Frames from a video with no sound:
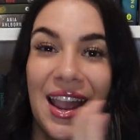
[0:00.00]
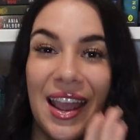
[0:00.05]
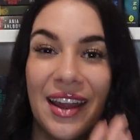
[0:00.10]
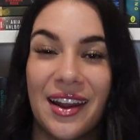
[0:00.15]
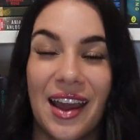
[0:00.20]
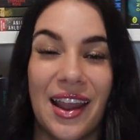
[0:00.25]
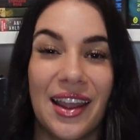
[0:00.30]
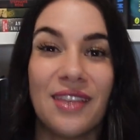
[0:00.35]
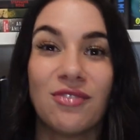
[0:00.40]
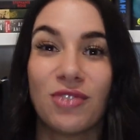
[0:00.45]

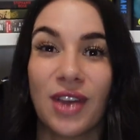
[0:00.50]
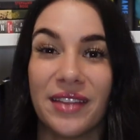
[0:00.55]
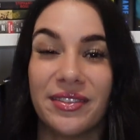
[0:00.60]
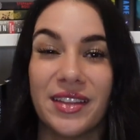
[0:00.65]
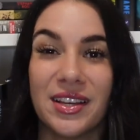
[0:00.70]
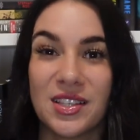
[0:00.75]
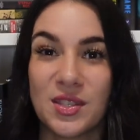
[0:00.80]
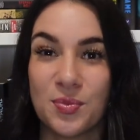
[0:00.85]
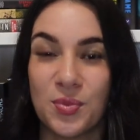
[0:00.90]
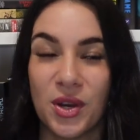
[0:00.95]
And I read
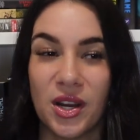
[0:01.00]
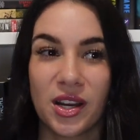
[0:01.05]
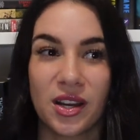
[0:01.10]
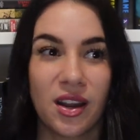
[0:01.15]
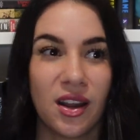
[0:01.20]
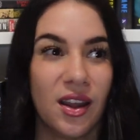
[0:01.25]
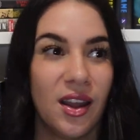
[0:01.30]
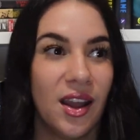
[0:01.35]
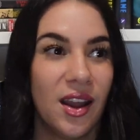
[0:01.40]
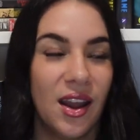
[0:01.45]
this
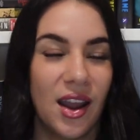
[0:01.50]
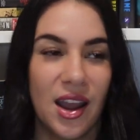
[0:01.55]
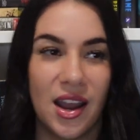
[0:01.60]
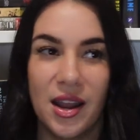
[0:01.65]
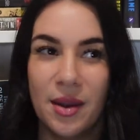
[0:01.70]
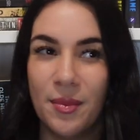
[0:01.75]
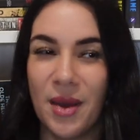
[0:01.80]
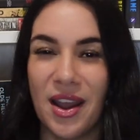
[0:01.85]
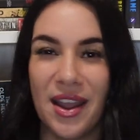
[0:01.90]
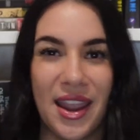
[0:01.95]
book
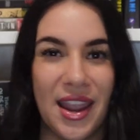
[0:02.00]
a